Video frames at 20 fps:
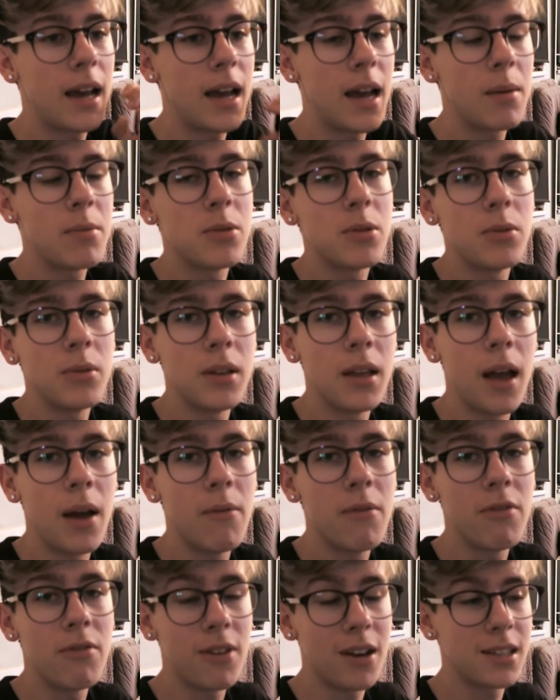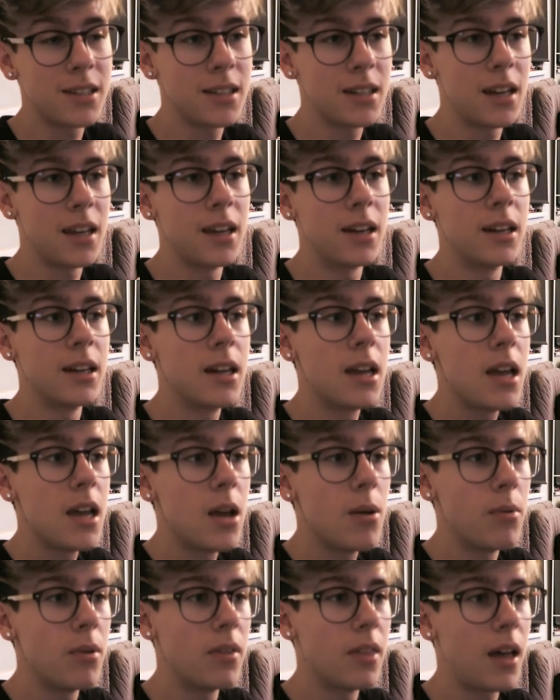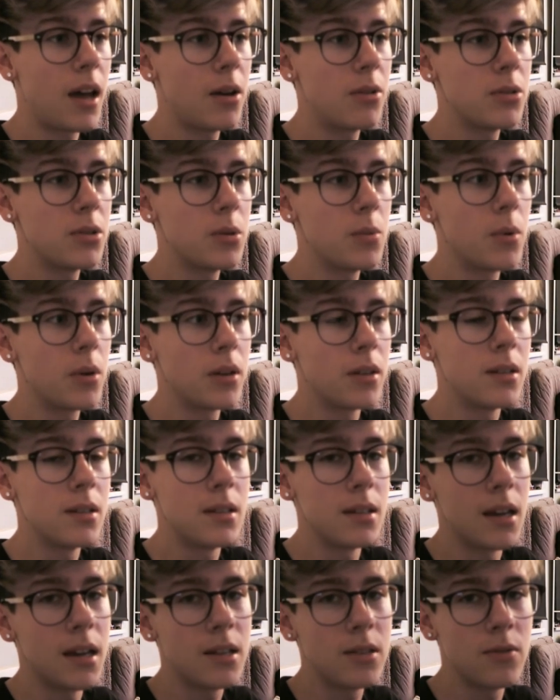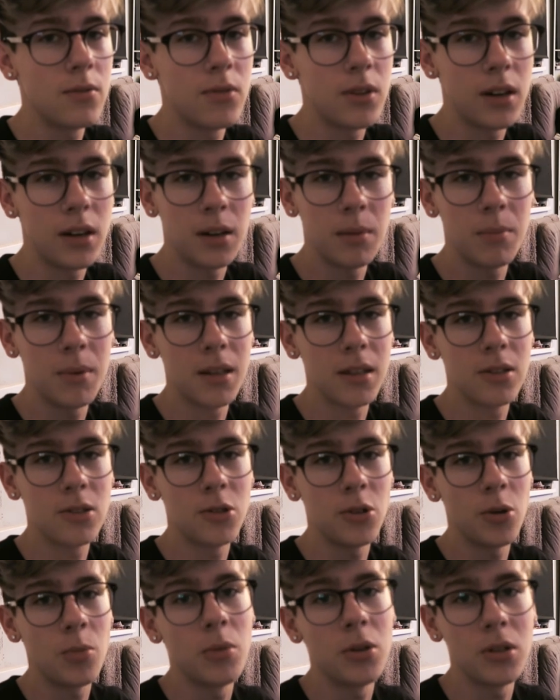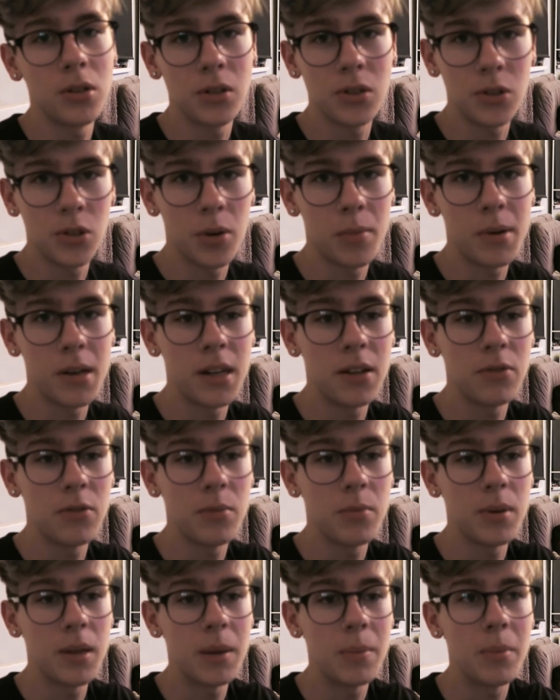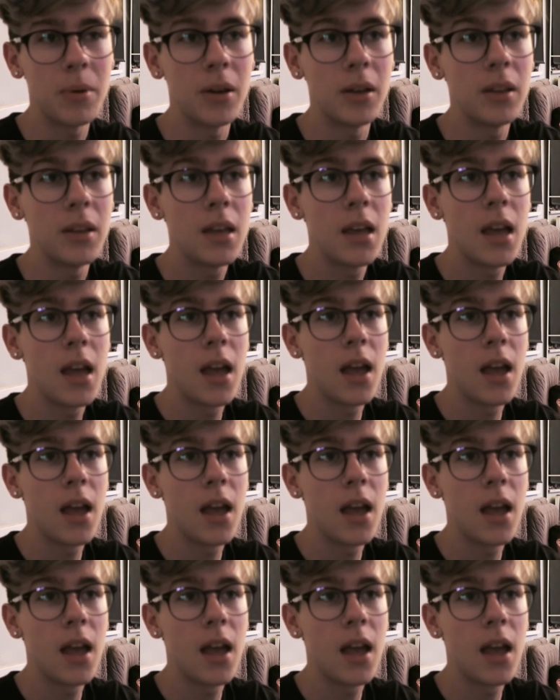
I absolutely am fascinated with how someone can say something and it means so much to so many different people.